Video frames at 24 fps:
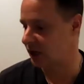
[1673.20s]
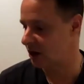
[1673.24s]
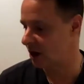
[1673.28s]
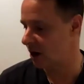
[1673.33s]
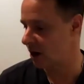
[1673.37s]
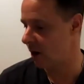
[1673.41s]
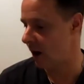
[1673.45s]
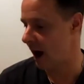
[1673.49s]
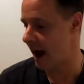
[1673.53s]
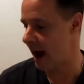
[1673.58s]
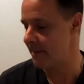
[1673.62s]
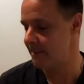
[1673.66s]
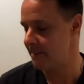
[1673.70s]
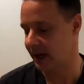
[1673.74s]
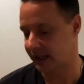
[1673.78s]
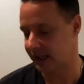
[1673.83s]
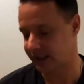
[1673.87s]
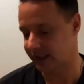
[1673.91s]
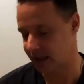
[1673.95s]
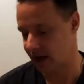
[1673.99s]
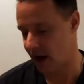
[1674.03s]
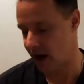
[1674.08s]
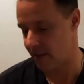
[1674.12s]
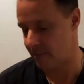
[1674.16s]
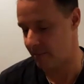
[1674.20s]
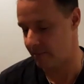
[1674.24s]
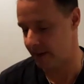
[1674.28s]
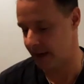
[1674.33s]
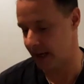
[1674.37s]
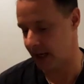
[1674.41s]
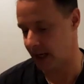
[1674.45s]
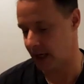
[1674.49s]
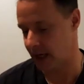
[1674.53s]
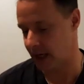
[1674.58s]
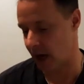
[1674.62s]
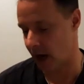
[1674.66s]
you know, I mix it up
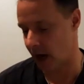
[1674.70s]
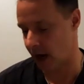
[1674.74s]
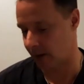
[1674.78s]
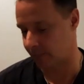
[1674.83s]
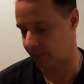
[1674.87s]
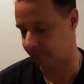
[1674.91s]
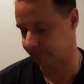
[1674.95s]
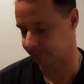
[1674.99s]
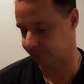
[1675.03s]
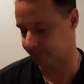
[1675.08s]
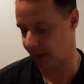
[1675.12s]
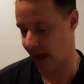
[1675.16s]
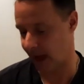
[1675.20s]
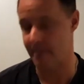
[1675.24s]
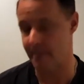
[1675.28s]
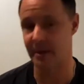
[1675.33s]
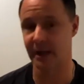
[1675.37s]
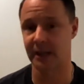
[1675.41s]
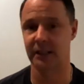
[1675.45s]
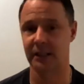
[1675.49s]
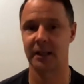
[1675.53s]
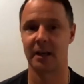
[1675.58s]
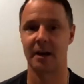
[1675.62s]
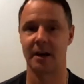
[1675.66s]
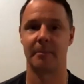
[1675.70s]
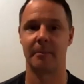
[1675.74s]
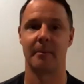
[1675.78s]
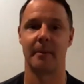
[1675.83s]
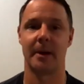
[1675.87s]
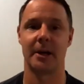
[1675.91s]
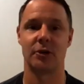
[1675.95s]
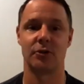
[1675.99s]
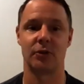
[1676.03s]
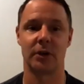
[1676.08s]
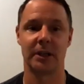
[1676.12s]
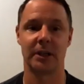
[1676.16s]
in um, I mix it up in
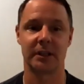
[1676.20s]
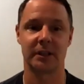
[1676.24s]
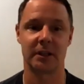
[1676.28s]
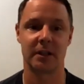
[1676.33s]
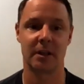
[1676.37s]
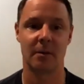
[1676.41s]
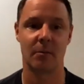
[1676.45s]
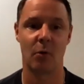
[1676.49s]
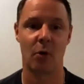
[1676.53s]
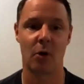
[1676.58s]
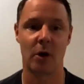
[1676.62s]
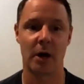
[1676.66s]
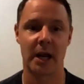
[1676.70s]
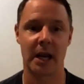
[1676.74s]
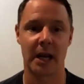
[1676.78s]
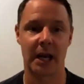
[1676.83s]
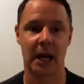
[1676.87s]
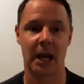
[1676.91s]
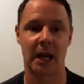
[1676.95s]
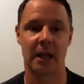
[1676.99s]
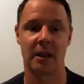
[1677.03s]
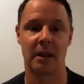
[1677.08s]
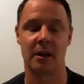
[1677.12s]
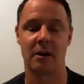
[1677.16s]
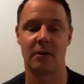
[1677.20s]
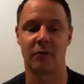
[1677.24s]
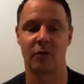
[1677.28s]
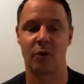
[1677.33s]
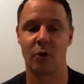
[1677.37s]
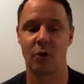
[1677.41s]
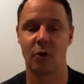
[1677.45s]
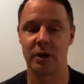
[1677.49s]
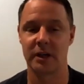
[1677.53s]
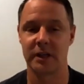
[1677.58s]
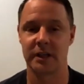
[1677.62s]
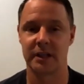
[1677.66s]
my drinks in the morning, and then of
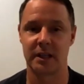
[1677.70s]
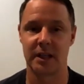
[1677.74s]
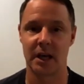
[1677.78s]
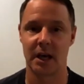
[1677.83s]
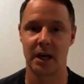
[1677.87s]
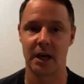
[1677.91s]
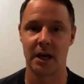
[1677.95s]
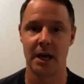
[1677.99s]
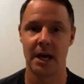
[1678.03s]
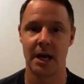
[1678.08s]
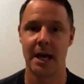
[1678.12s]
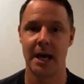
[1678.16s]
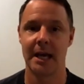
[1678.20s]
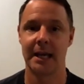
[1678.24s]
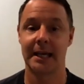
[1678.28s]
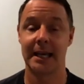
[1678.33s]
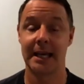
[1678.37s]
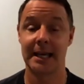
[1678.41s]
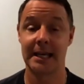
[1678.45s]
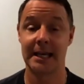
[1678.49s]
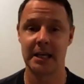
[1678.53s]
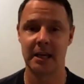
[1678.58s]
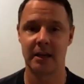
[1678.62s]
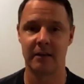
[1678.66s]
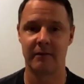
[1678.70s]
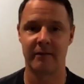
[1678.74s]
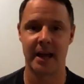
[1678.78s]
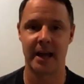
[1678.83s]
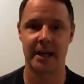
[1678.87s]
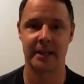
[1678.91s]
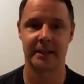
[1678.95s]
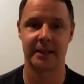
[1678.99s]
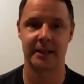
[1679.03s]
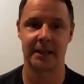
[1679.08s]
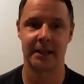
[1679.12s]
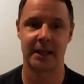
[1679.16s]
course the Kidney
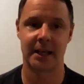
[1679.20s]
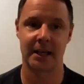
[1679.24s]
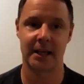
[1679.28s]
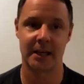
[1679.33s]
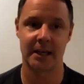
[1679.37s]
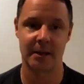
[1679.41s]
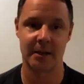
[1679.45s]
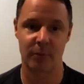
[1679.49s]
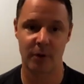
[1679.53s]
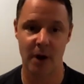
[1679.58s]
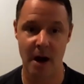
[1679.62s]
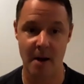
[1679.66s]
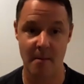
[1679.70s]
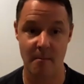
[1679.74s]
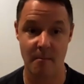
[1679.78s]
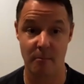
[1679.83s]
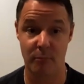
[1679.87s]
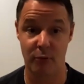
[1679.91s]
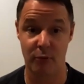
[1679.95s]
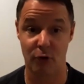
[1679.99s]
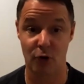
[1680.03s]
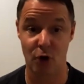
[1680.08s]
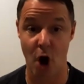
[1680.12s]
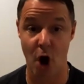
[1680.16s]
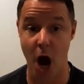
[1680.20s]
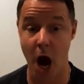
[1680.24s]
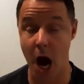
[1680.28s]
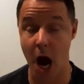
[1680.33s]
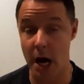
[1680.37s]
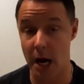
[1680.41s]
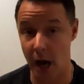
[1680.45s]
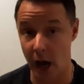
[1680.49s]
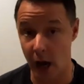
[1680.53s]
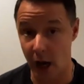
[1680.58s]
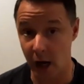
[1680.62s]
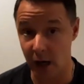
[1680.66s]
Advance and Kidney Prime
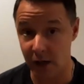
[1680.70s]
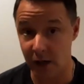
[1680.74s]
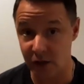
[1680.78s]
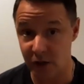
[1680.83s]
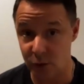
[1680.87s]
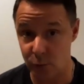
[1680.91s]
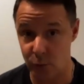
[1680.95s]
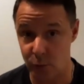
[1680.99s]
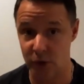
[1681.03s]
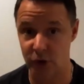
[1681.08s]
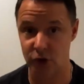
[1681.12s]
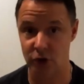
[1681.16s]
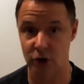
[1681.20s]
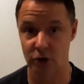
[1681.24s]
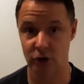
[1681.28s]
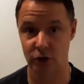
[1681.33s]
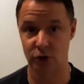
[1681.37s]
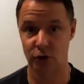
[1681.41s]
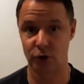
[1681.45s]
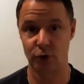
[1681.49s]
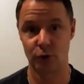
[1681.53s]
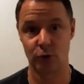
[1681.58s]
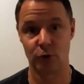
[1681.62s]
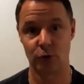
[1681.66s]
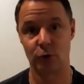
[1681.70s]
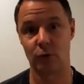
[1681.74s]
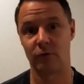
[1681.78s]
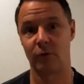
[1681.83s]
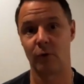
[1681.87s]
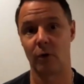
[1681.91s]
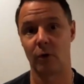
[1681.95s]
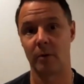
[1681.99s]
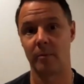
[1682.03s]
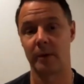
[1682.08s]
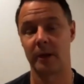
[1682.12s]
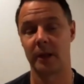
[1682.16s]
products, which are two
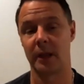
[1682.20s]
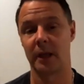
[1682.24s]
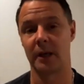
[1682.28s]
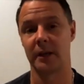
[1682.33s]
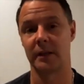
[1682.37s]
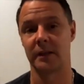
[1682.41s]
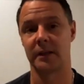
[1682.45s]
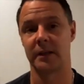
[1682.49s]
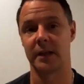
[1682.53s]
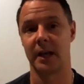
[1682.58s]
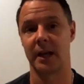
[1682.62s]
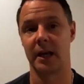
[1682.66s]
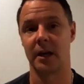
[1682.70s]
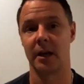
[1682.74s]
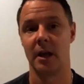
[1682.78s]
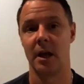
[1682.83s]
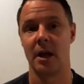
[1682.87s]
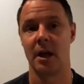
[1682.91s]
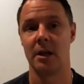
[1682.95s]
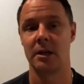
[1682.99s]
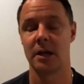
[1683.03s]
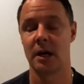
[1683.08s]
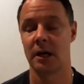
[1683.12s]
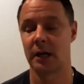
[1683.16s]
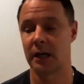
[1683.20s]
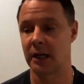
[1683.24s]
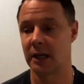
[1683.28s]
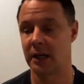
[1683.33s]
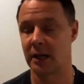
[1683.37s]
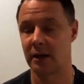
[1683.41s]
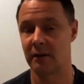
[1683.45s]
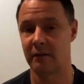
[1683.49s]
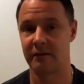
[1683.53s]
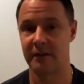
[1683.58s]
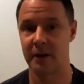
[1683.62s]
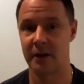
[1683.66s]
formulas that Duncan
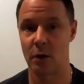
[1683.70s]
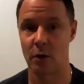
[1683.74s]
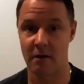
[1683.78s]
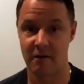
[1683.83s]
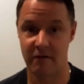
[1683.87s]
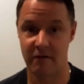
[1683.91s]
and Fiona